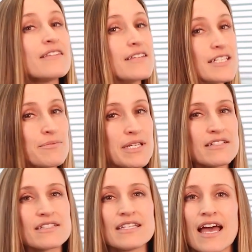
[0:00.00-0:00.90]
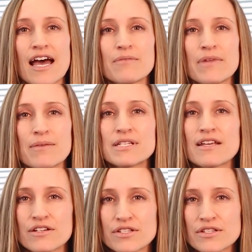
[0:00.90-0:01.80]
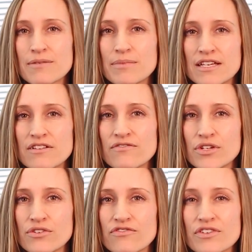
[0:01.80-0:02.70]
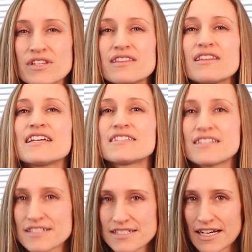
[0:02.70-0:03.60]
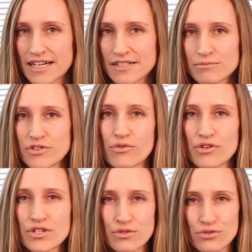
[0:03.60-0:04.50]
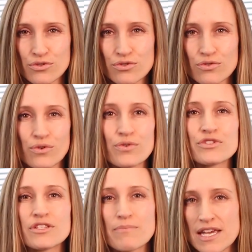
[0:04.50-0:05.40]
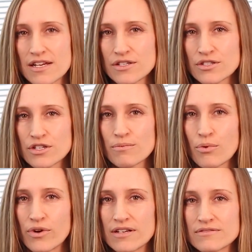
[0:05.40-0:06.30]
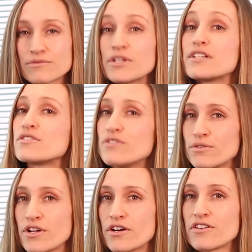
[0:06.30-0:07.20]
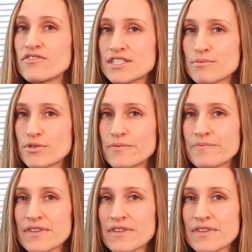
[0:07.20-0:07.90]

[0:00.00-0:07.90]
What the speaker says: This means the ad may potentially be in view for less than a second before the user scrolls the page to the point where it is no longer visible.